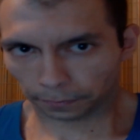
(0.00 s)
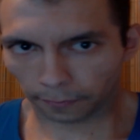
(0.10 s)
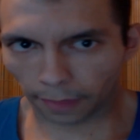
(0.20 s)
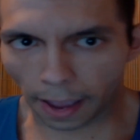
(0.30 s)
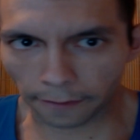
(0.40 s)

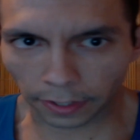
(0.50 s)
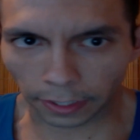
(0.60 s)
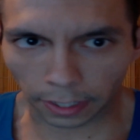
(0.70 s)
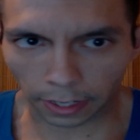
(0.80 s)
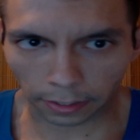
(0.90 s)

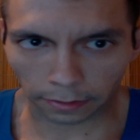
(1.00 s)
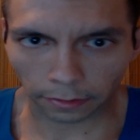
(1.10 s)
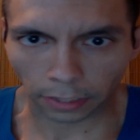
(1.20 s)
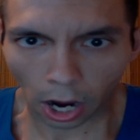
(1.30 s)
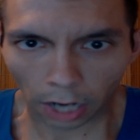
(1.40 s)
having
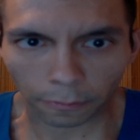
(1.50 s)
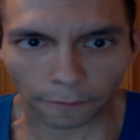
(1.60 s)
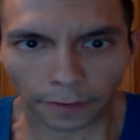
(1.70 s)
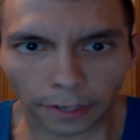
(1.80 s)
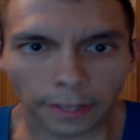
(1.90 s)
God
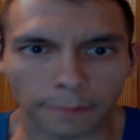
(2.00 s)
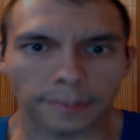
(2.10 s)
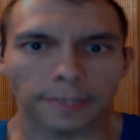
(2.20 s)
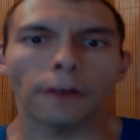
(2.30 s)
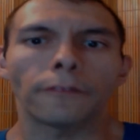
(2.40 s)
reveal
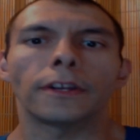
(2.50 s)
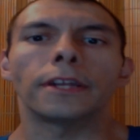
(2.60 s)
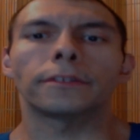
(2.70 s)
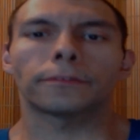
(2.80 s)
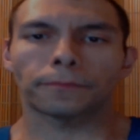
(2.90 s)
himself in
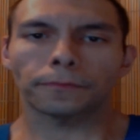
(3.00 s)
it,